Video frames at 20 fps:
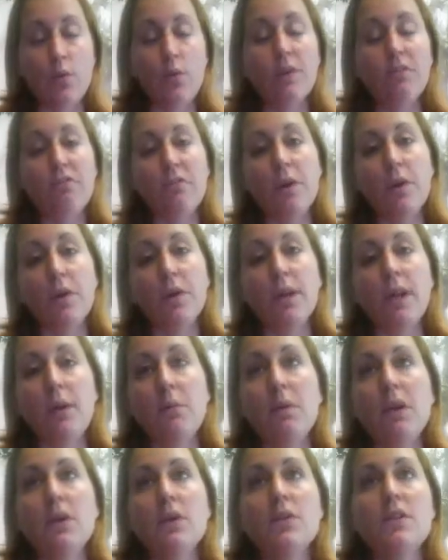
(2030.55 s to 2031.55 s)
with
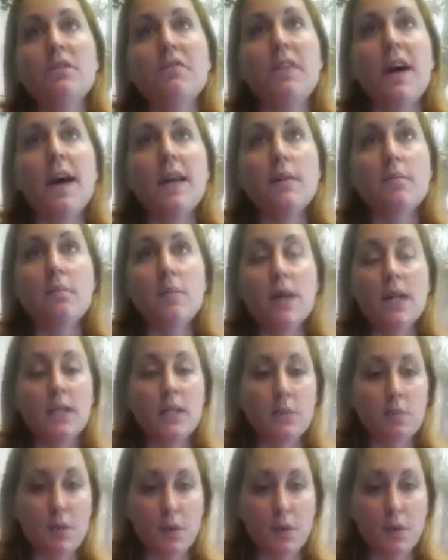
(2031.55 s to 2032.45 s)
learning, because that makes